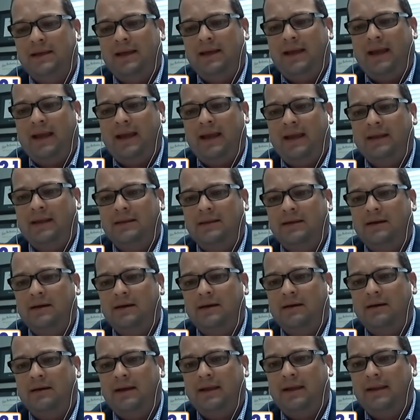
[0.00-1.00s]
and,
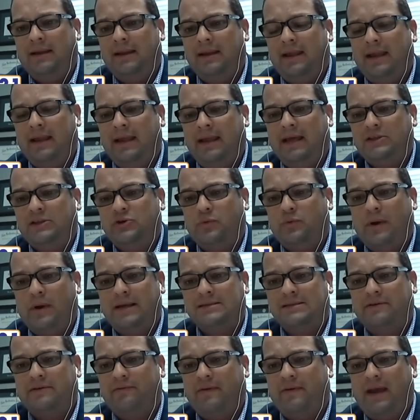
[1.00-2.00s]
uh, and and get to
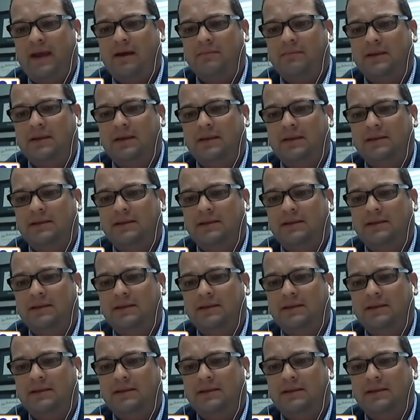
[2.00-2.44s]
raise a family in